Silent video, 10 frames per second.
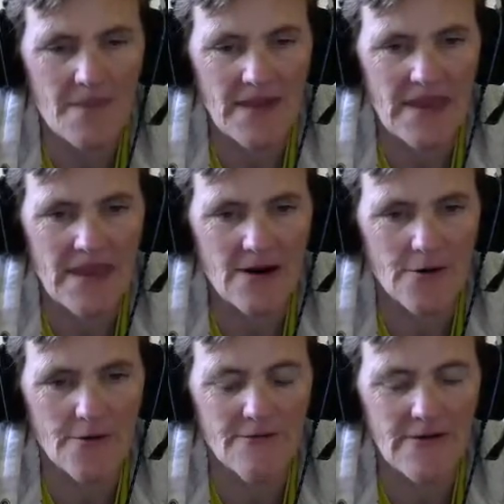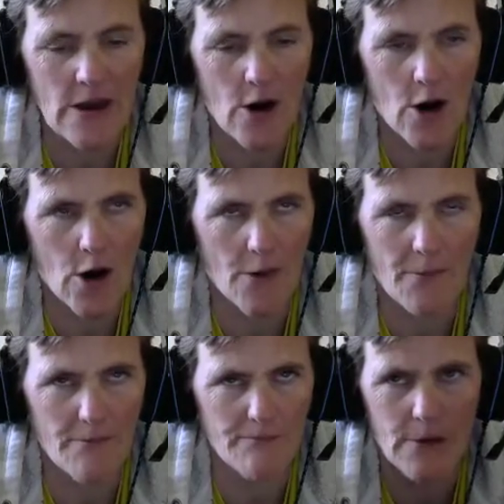the Gear
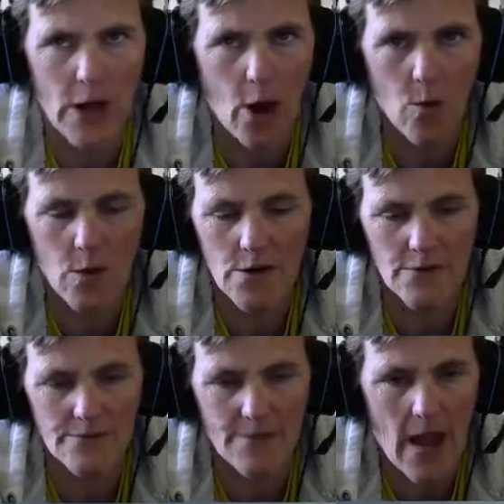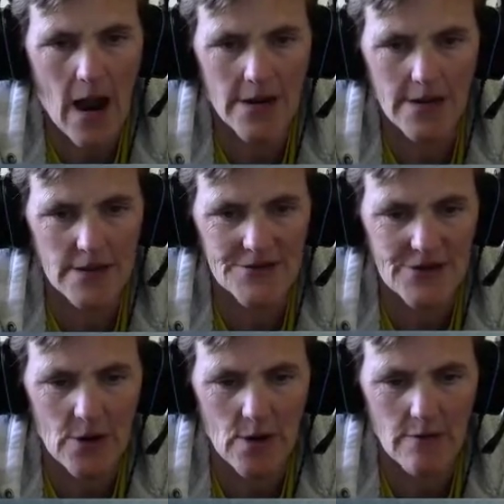VR Go or map. Oculus
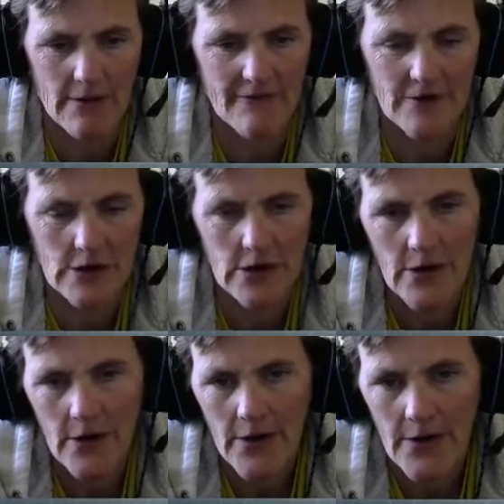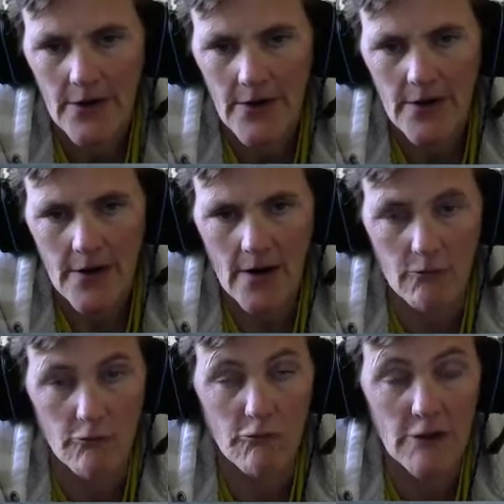Go or whatever. Okay. I
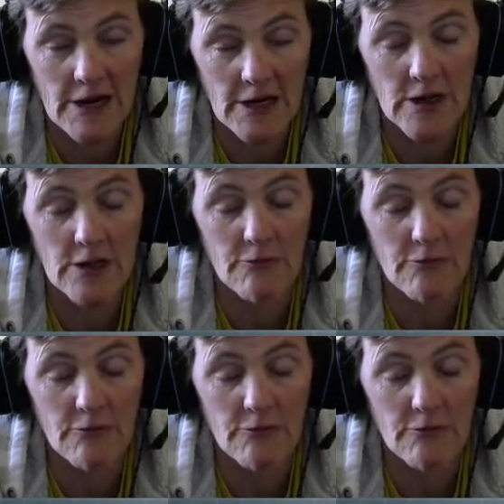really,